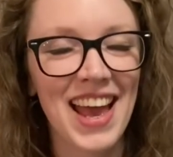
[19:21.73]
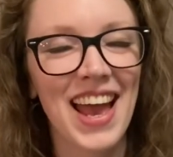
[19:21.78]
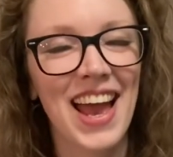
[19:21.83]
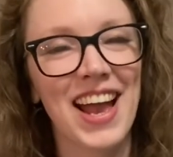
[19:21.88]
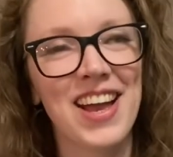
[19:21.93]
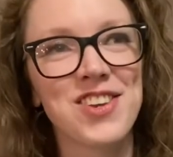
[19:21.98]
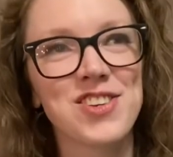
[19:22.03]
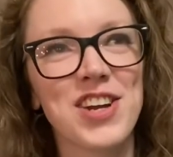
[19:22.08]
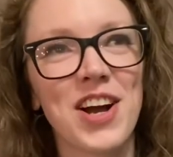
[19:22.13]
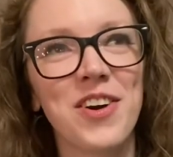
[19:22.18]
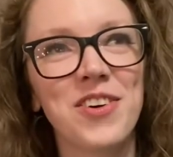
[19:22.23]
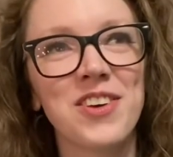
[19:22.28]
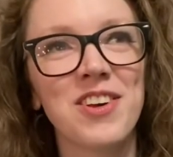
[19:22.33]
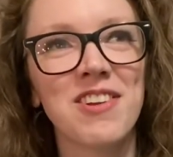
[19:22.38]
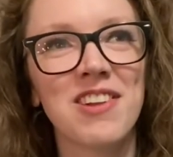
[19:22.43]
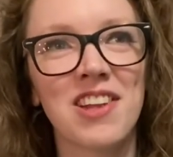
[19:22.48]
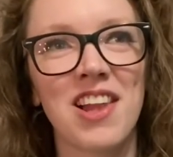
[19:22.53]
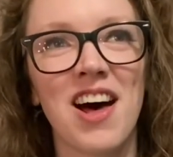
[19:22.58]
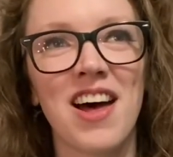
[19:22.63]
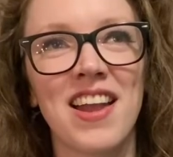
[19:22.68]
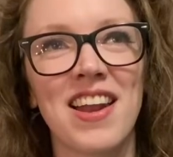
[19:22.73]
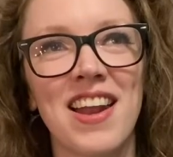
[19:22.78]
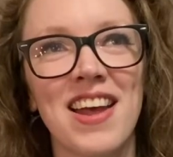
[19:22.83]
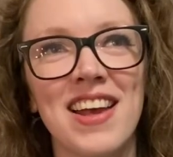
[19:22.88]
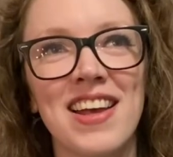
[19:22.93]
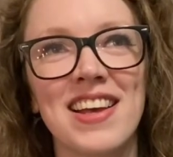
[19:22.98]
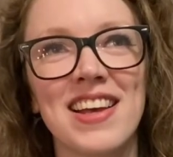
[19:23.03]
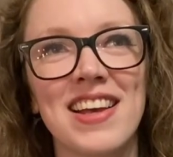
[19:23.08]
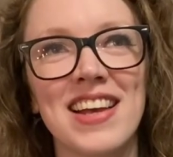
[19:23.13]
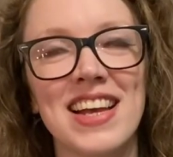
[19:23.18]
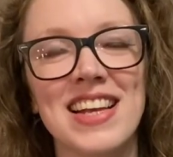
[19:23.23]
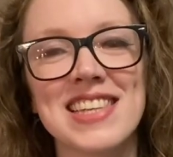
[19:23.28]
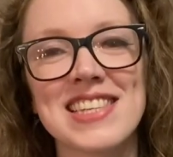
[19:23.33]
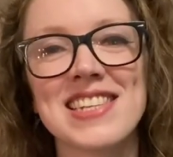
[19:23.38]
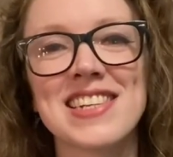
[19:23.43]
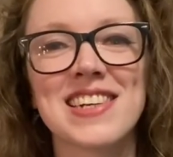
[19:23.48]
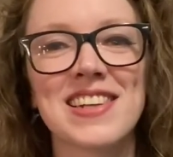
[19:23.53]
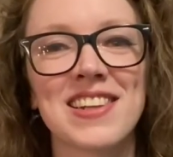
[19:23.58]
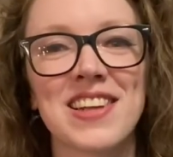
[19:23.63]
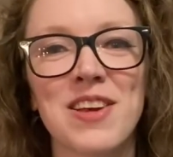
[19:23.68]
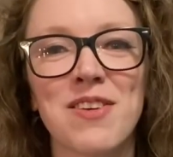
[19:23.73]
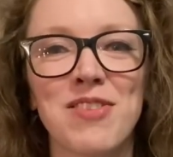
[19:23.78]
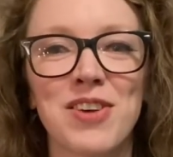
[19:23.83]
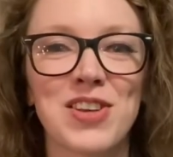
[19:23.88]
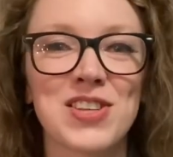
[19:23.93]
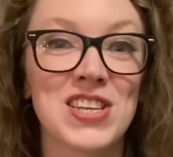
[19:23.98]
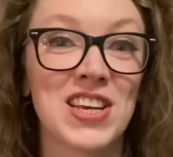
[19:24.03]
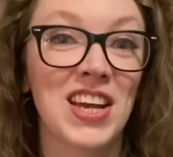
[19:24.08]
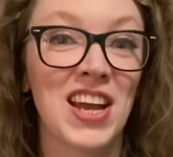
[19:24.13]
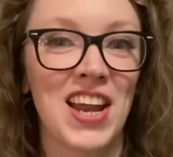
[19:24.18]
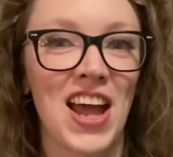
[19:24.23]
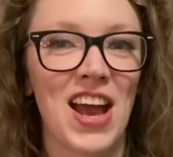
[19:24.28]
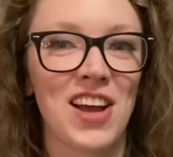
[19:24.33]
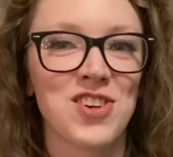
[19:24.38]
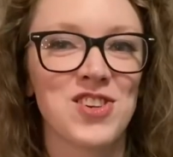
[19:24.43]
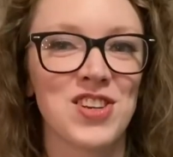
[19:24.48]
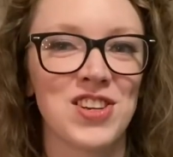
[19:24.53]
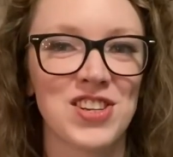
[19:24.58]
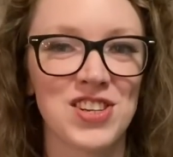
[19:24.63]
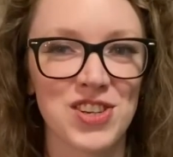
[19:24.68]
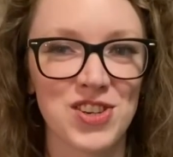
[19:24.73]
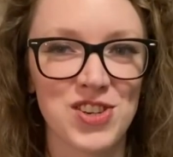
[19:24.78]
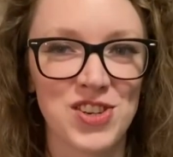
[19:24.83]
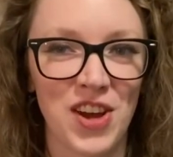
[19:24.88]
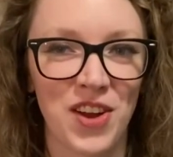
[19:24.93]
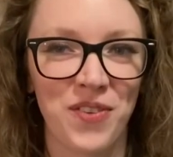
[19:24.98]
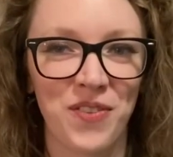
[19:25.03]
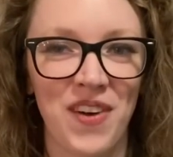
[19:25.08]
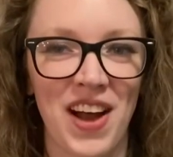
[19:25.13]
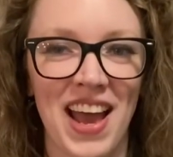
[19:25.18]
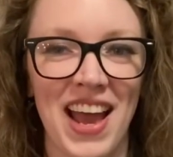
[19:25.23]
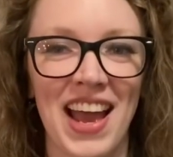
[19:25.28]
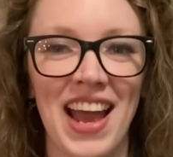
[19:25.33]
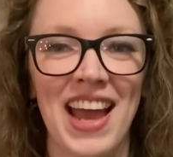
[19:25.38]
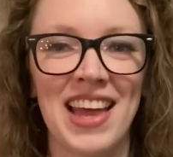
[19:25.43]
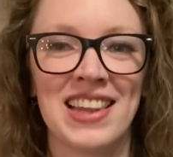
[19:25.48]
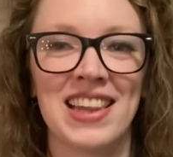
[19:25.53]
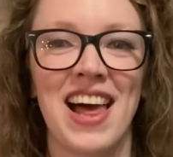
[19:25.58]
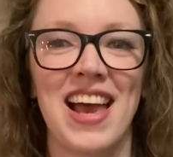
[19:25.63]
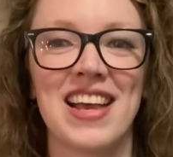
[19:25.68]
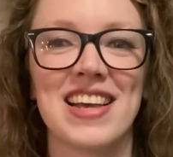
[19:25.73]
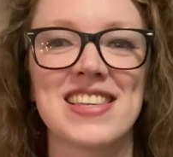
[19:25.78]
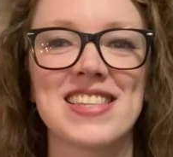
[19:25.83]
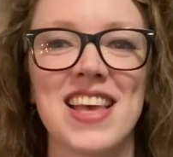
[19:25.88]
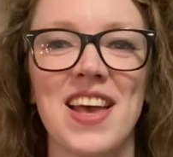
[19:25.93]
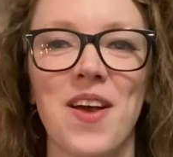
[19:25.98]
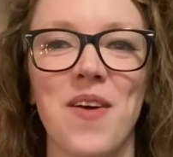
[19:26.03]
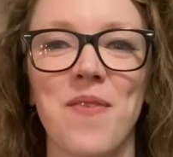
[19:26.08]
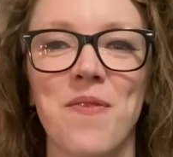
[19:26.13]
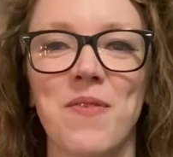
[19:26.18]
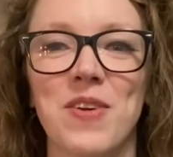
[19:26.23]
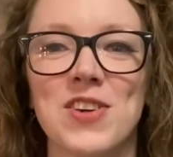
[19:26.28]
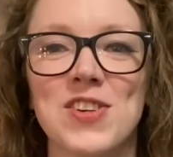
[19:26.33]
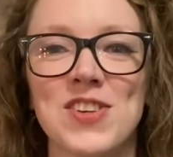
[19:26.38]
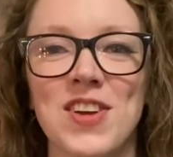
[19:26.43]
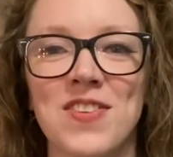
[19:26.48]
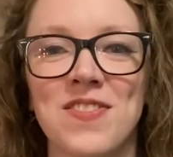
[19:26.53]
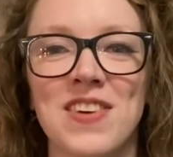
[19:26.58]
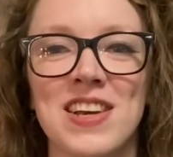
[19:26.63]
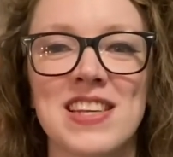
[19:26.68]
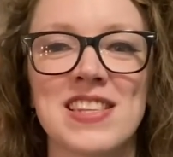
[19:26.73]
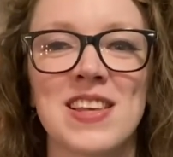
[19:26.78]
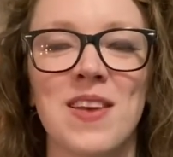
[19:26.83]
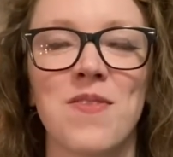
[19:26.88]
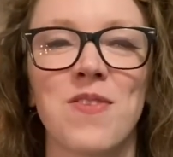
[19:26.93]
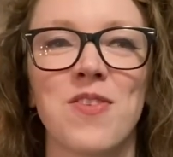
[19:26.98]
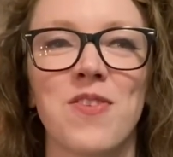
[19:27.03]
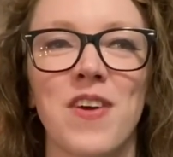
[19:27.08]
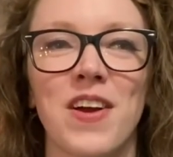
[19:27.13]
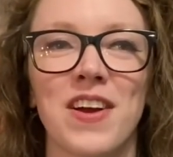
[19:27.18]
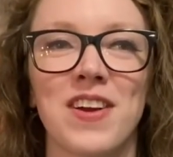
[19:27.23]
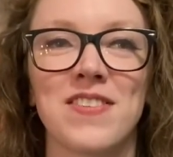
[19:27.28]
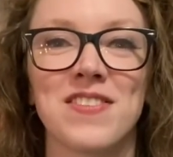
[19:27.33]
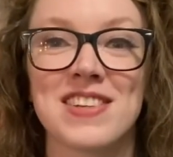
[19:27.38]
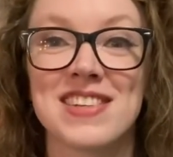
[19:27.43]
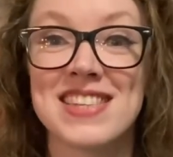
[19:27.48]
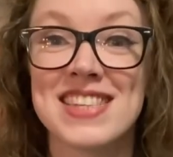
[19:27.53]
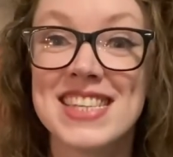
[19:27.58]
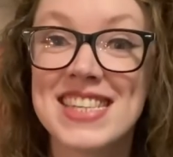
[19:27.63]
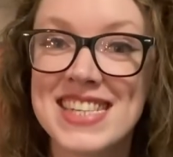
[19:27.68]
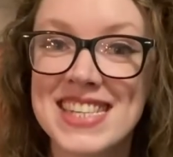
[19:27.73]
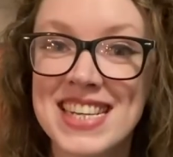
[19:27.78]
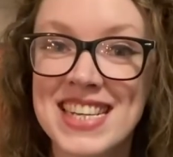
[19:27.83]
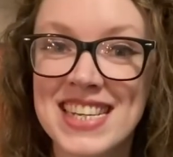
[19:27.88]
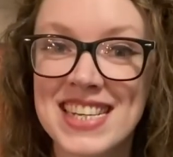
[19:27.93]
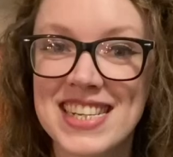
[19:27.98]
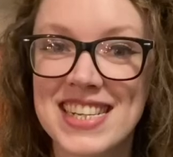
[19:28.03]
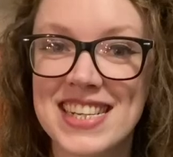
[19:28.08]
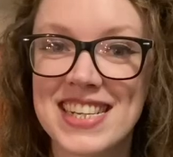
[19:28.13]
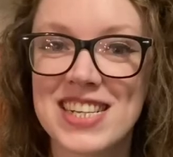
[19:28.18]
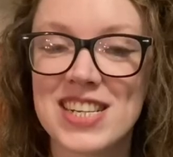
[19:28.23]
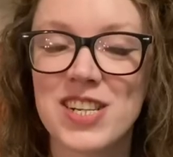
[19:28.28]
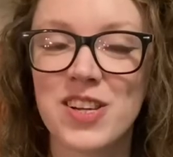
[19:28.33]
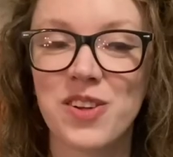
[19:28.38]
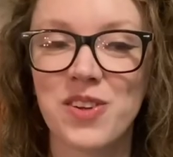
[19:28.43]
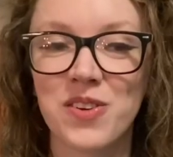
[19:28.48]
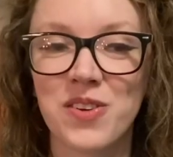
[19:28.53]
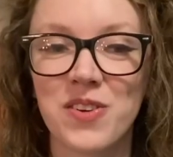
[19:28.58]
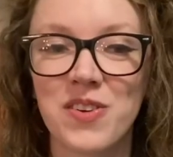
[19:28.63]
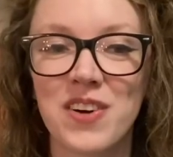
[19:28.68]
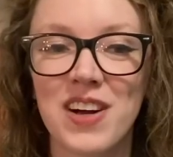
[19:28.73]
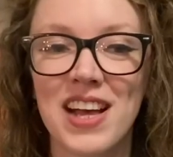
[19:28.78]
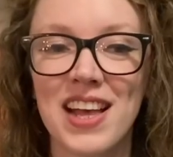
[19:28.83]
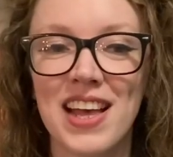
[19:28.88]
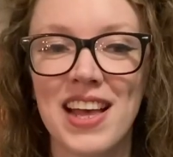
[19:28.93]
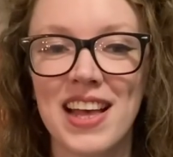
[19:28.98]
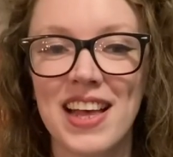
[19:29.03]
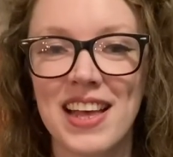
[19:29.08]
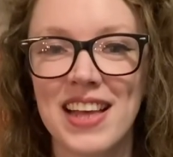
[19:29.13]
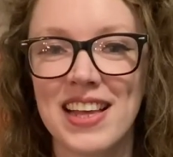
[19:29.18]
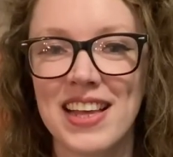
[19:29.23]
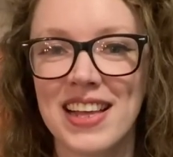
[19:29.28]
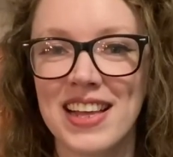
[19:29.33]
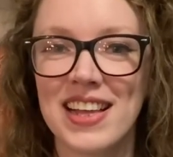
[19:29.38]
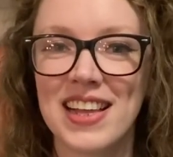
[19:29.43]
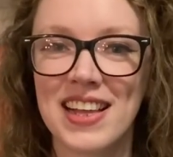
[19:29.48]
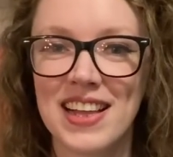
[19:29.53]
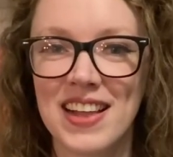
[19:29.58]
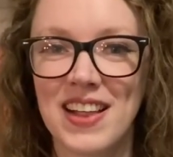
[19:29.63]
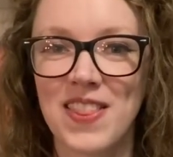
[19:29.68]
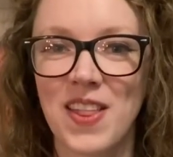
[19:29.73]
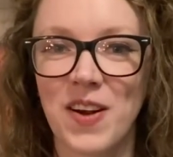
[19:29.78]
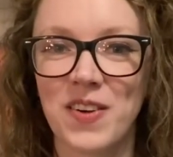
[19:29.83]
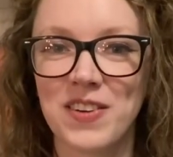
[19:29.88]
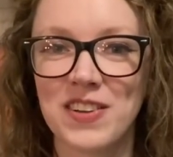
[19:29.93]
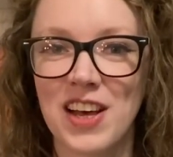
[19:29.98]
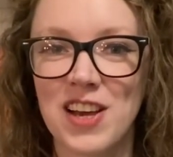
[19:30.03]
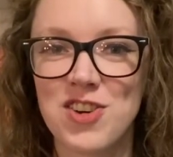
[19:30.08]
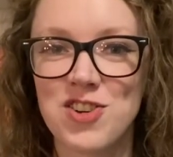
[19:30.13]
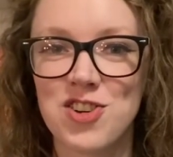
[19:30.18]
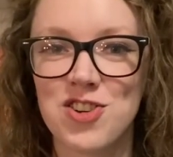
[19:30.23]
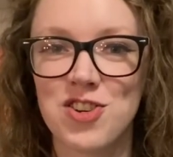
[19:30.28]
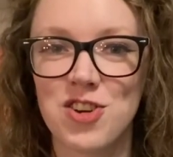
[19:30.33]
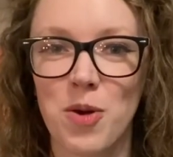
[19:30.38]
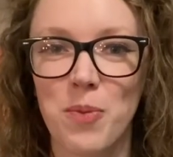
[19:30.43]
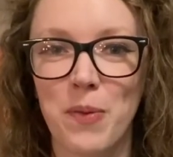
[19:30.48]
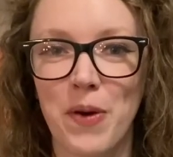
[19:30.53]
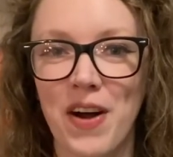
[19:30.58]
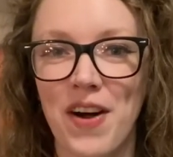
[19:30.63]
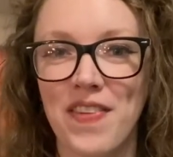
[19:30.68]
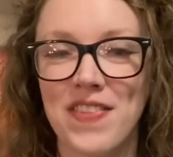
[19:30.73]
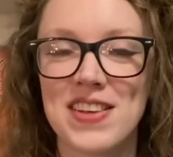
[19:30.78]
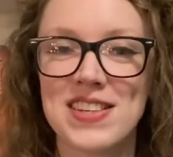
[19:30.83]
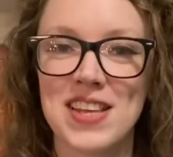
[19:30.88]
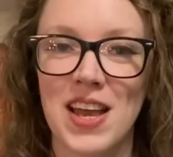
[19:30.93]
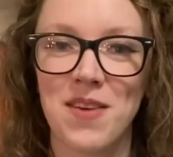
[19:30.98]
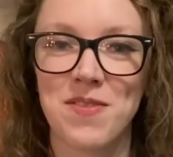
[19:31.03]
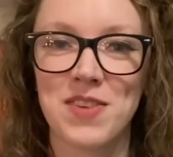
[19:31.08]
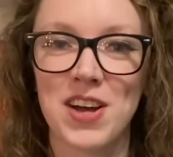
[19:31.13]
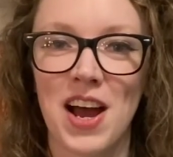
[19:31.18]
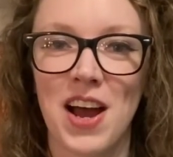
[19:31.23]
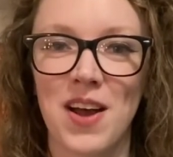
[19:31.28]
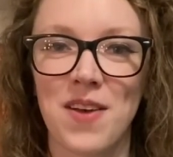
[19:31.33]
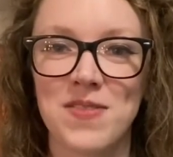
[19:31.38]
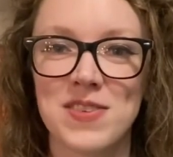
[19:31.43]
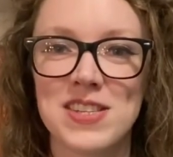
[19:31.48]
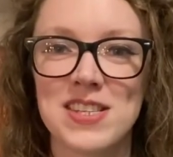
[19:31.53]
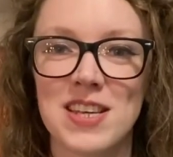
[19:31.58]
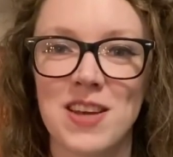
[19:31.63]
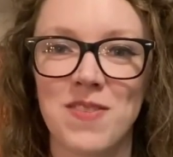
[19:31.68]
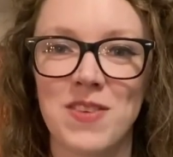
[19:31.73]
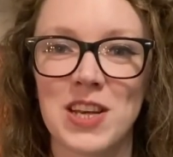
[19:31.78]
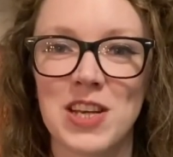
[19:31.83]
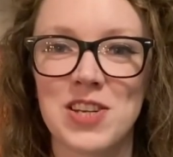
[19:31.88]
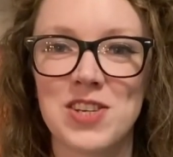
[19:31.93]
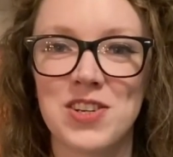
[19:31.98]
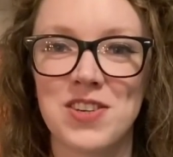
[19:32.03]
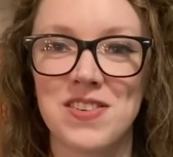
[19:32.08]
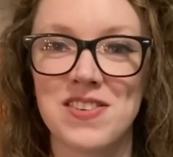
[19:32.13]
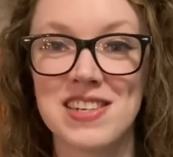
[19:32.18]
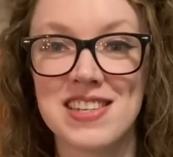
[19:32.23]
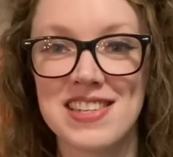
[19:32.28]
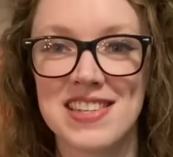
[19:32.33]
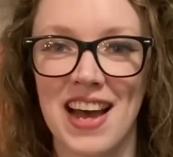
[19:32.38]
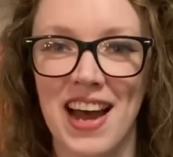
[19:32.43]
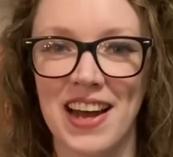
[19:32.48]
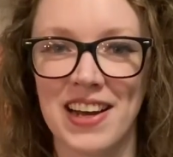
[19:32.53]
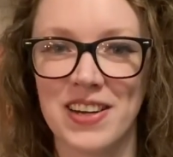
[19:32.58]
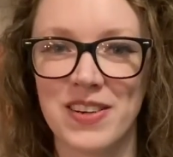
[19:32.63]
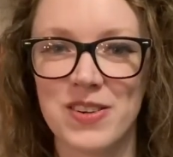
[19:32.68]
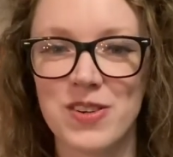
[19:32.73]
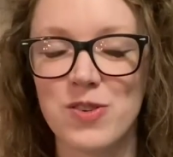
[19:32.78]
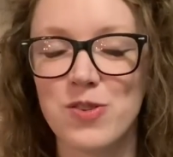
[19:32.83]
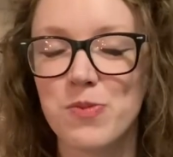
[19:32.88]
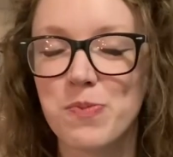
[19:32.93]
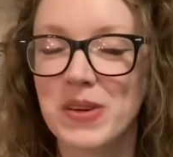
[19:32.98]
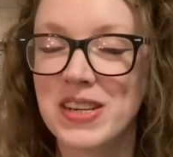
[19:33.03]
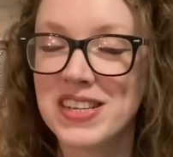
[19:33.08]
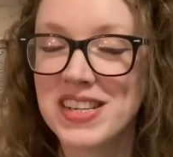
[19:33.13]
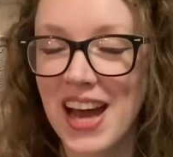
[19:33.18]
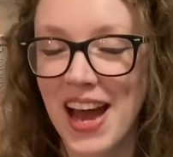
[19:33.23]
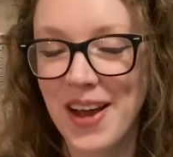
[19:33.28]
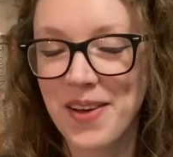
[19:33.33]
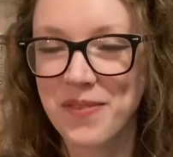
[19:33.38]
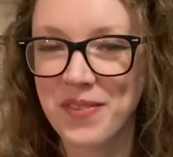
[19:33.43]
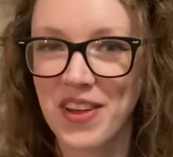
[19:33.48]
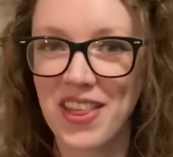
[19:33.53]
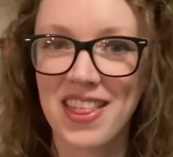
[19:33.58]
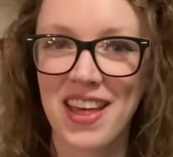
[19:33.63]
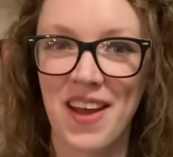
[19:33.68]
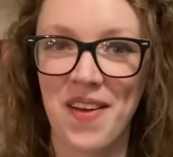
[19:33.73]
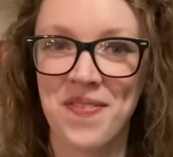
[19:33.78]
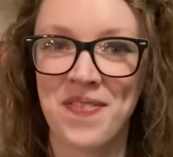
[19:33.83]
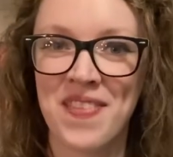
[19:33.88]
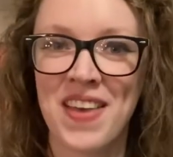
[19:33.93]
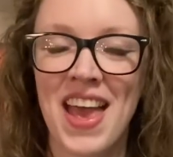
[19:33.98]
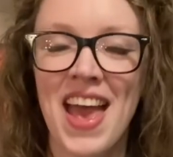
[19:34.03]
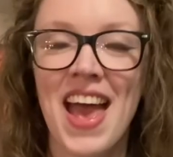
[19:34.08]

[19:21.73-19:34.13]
And Zhao Yunlun instantly feels a connection to Shun Wei and likes him, but Shun Wei seems very resistant to their relationship while at the same time seeming to desire to spend time with him.